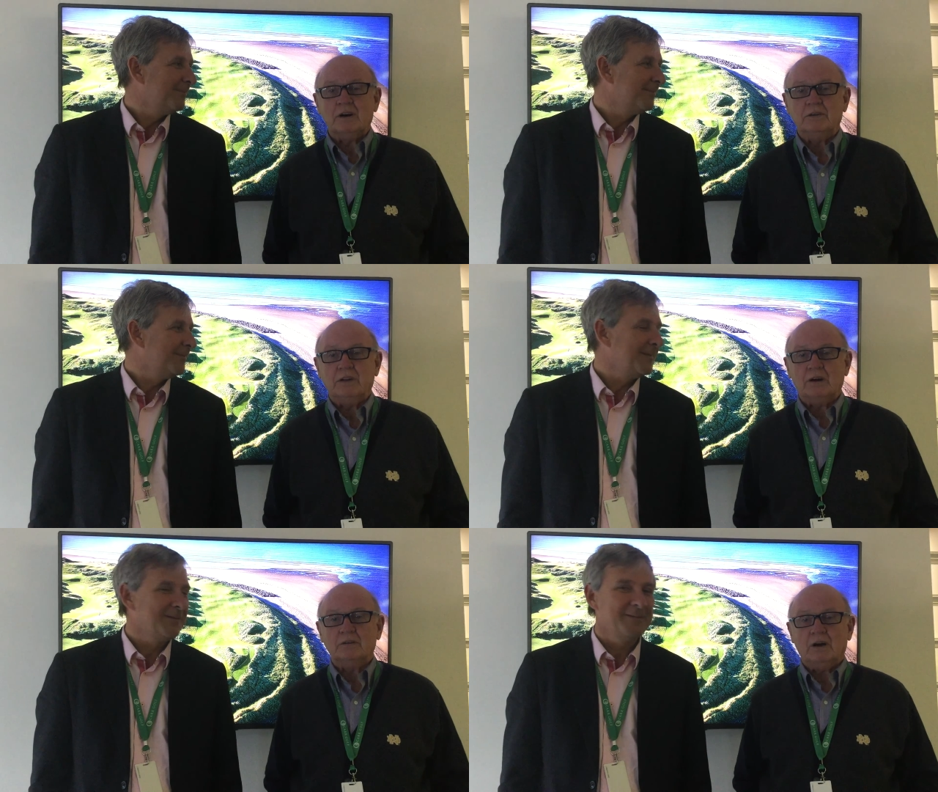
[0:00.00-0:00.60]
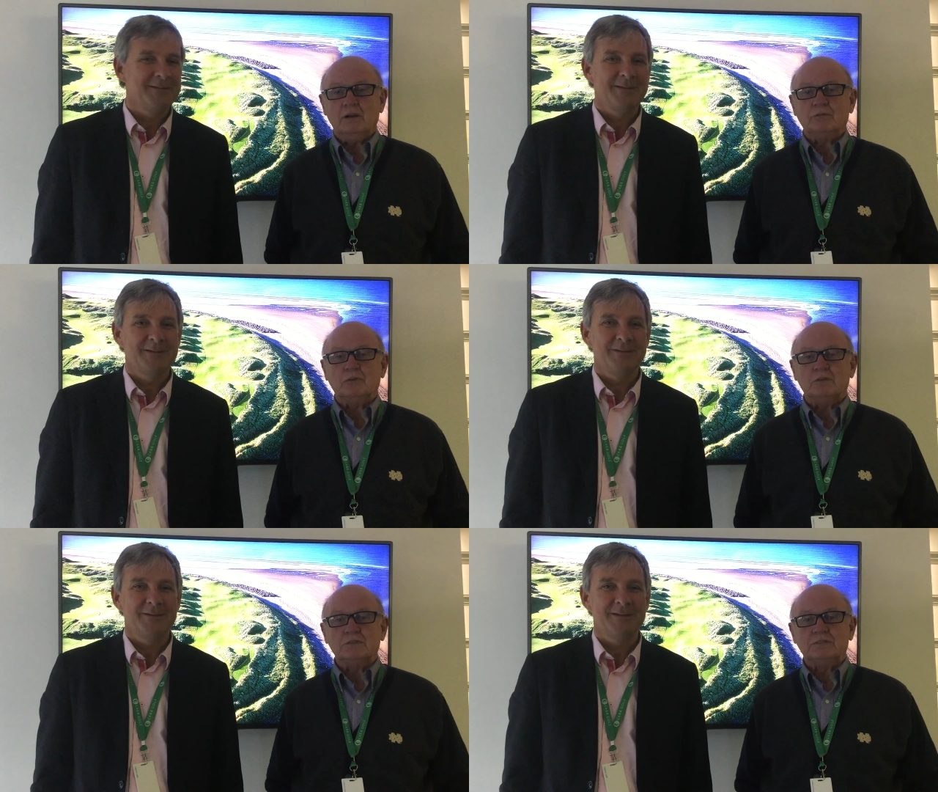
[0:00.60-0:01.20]
Speaker 1: County Down Golf
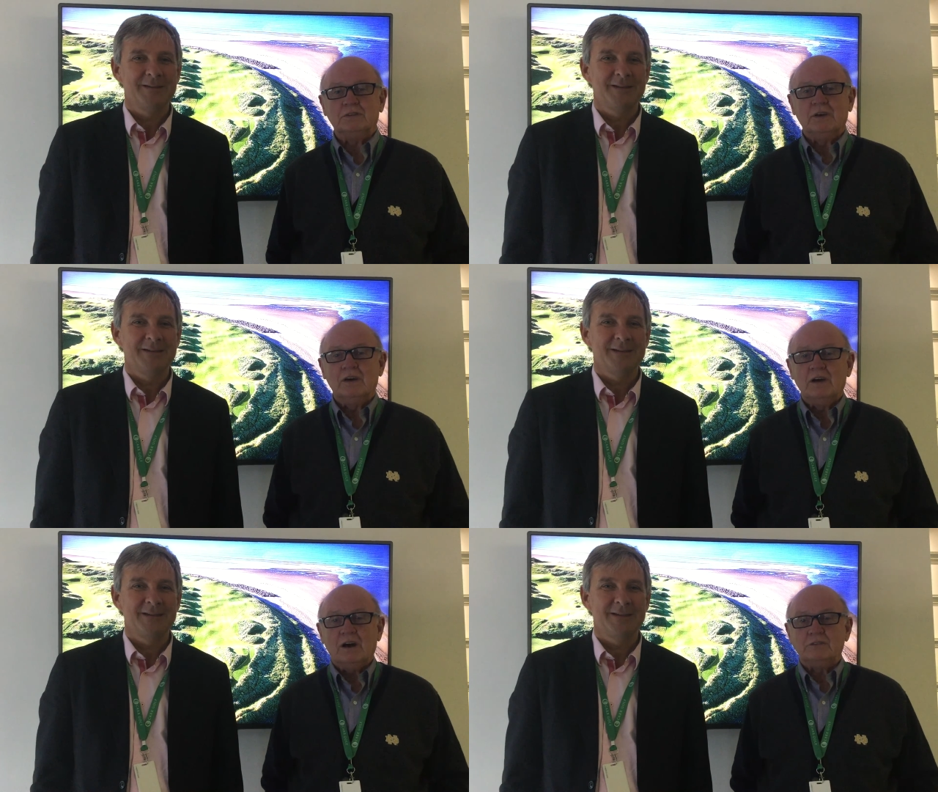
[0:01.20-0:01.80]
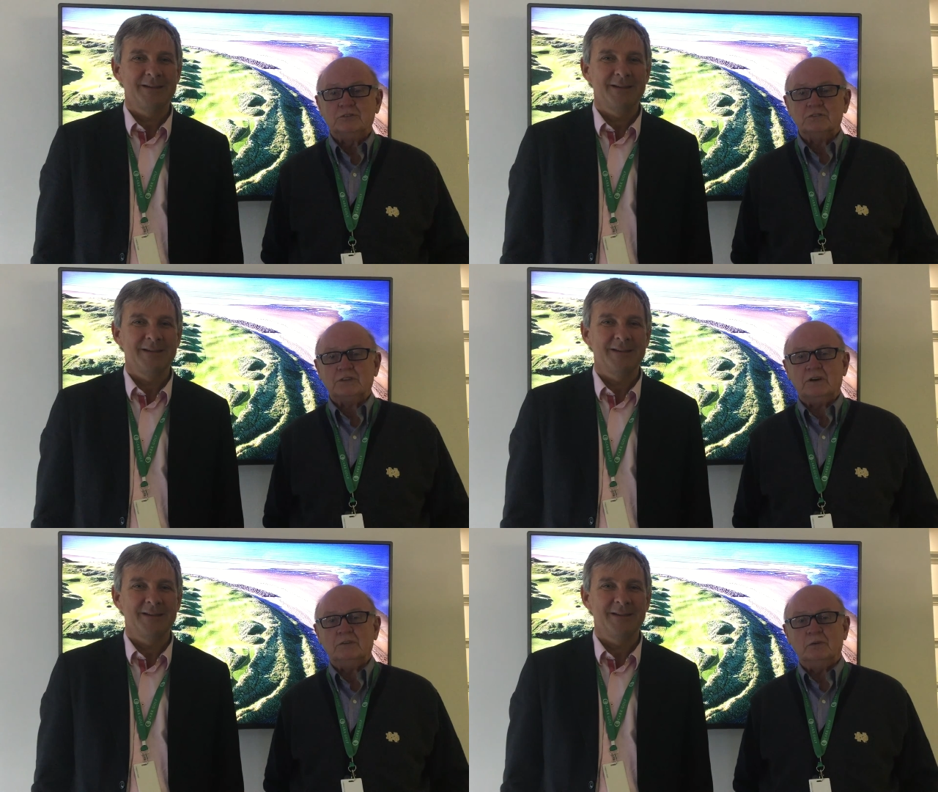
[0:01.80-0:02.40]
course, just
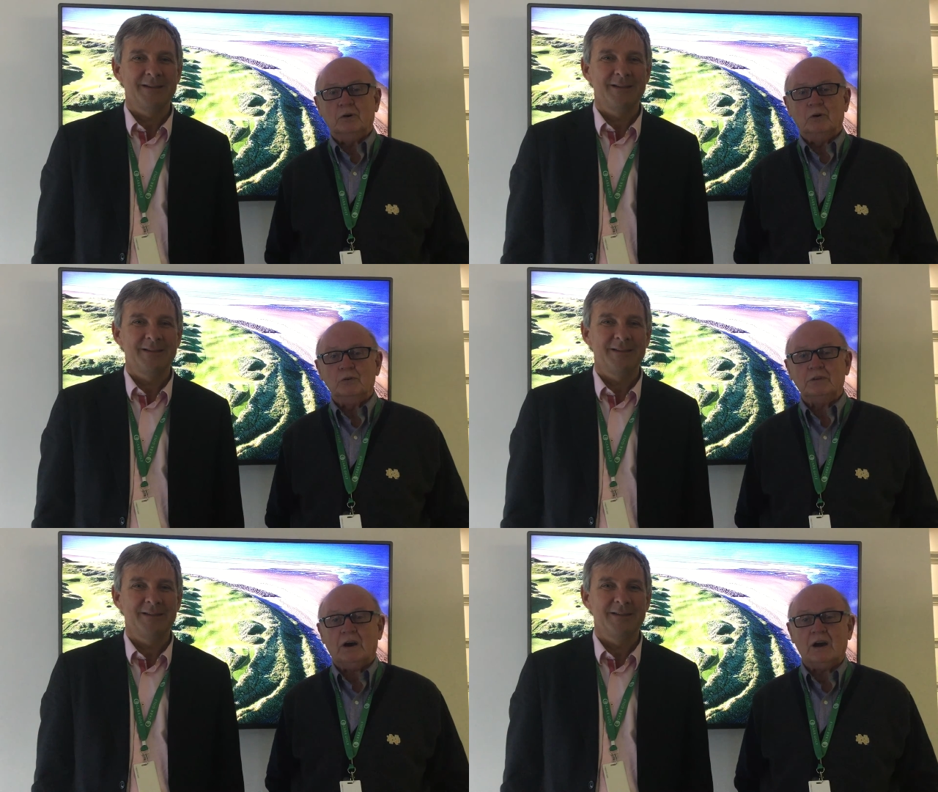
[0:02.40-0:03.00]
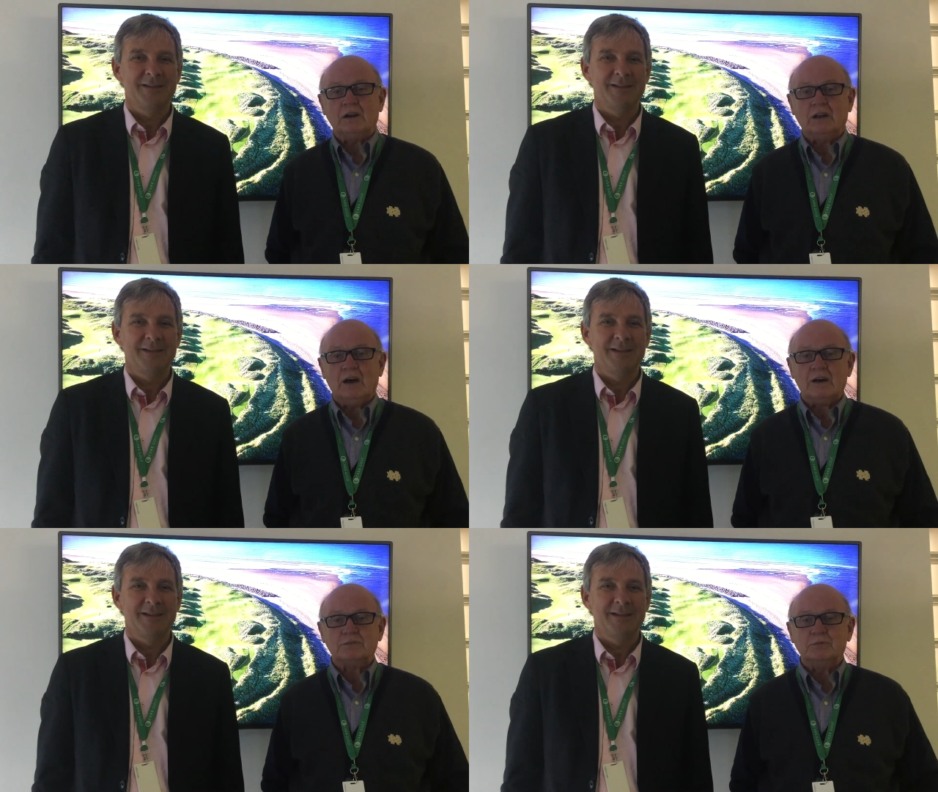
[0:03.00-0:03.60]
down the road,
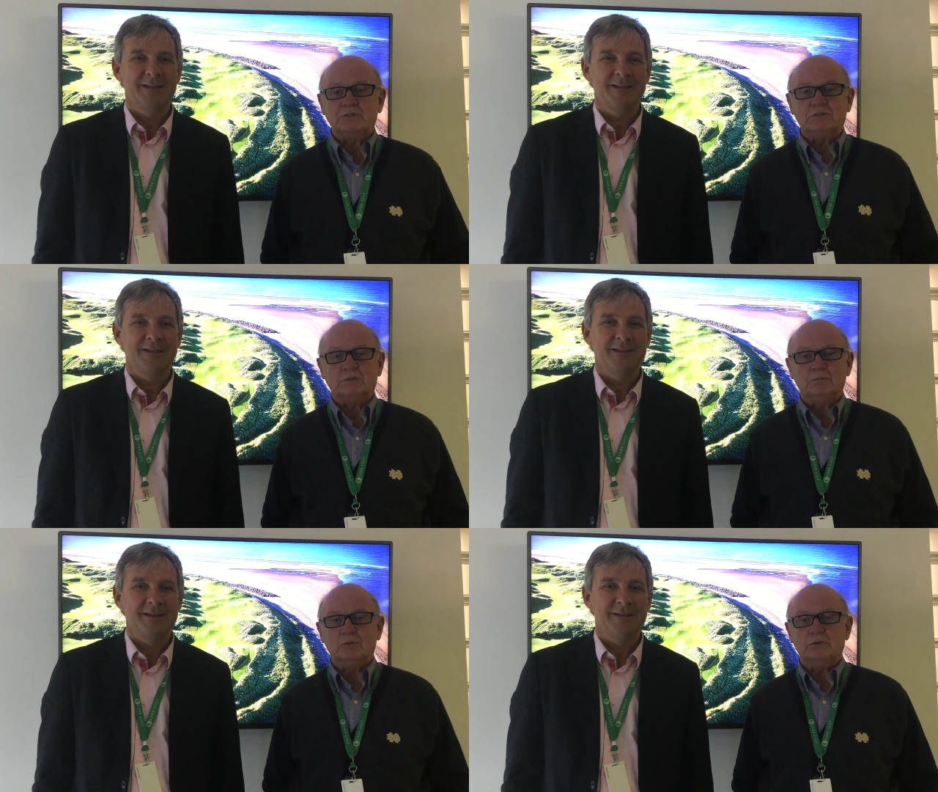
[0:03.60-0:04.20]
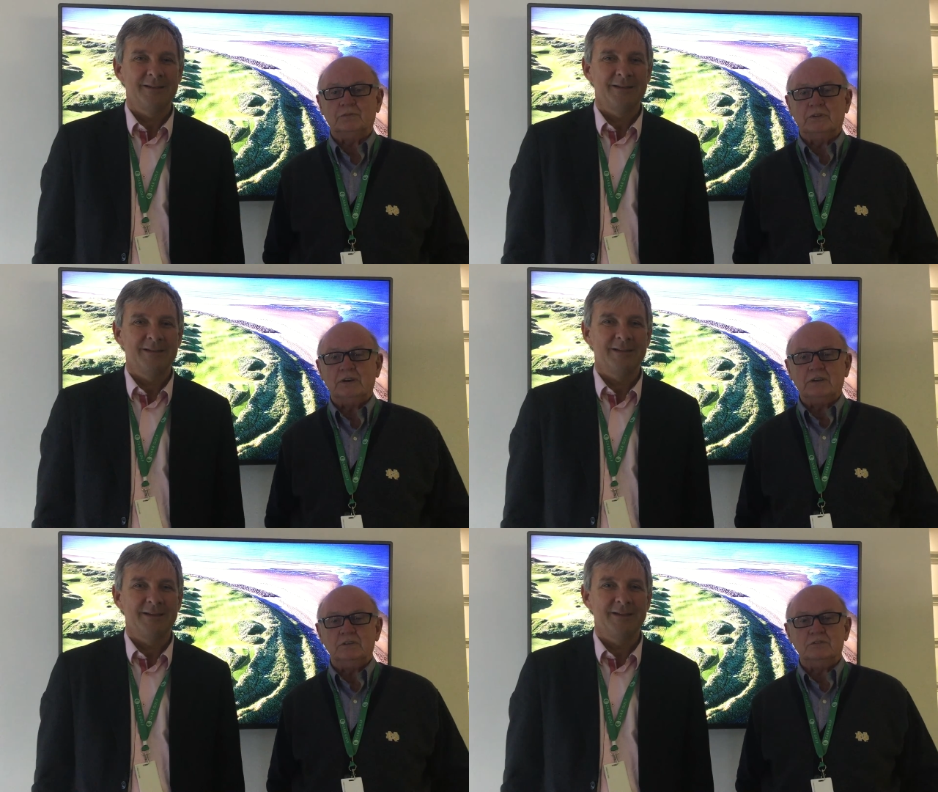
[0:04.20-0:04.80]
Ardglass, which is a wonderful
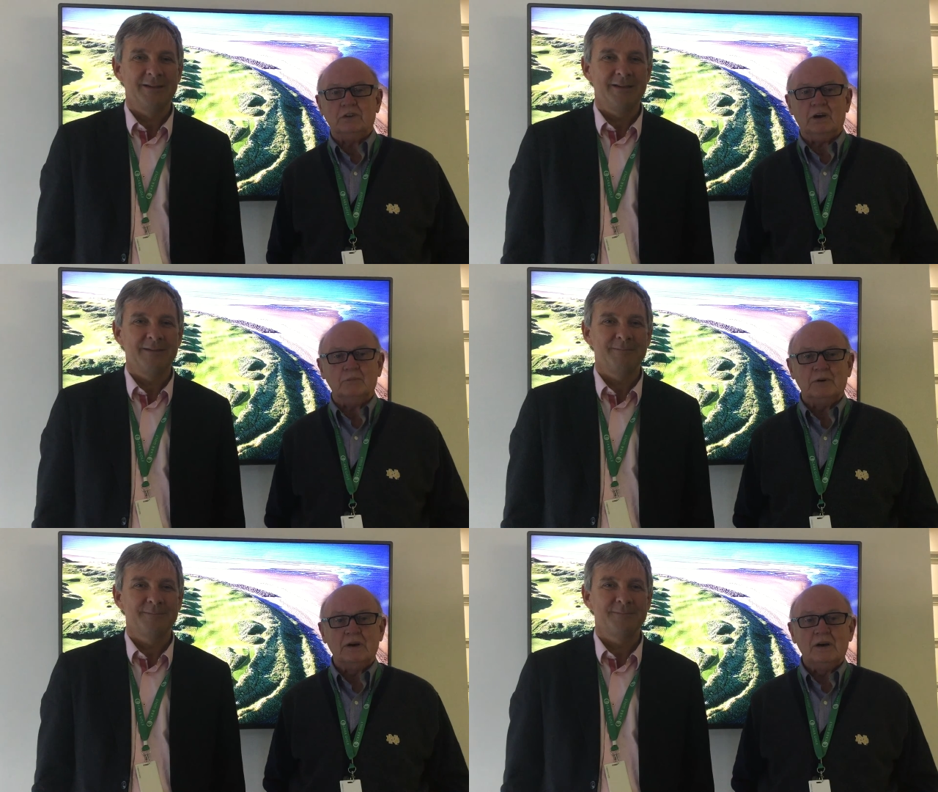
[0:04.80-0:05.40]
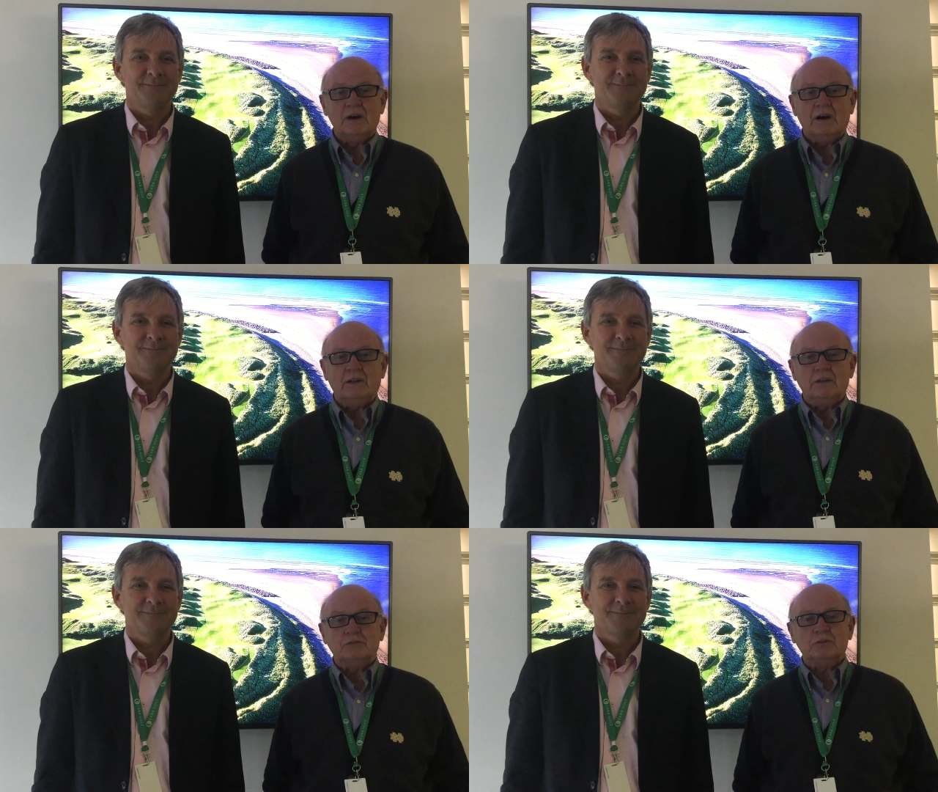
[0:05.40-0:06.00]
hidden gem, and
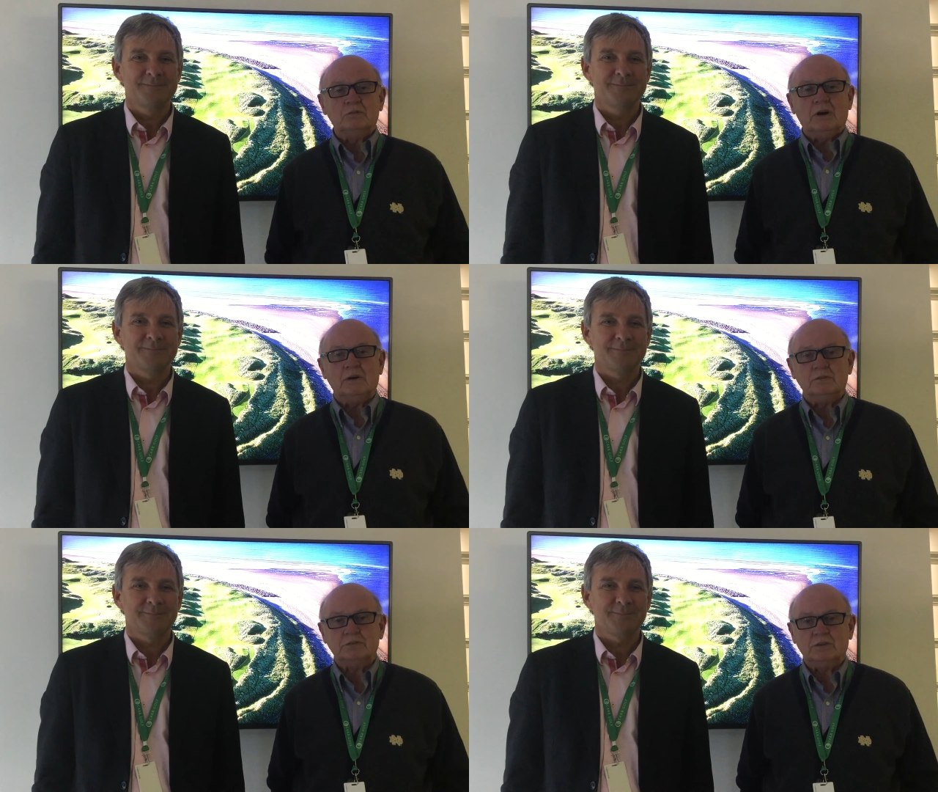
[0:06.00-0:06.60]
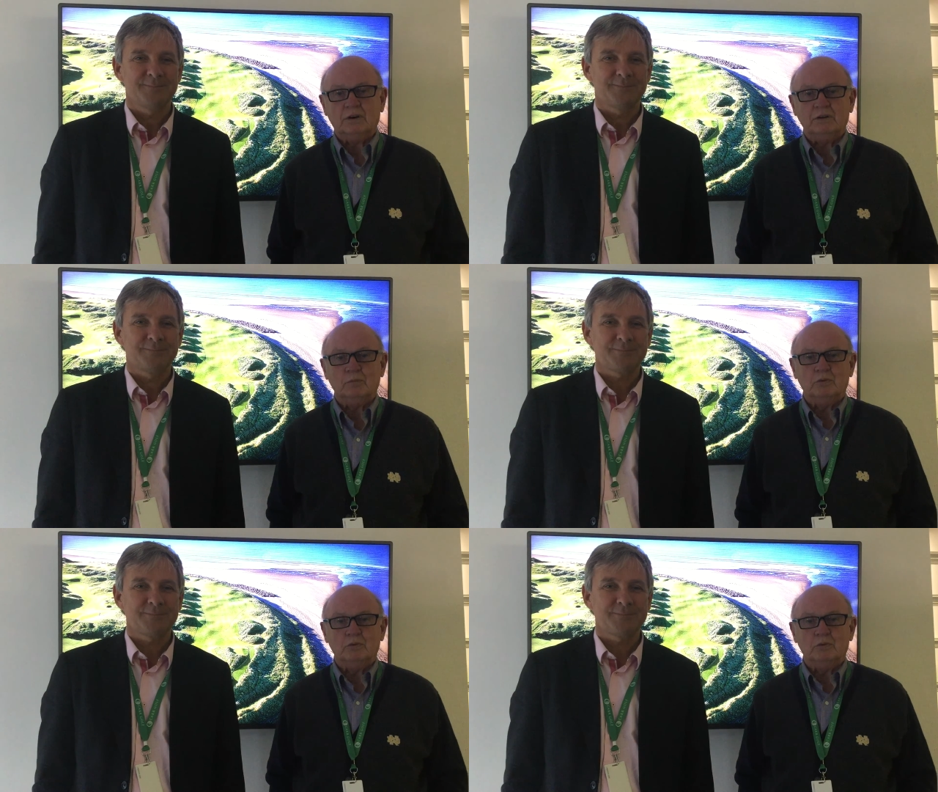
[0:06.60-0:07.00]
then two rounds on the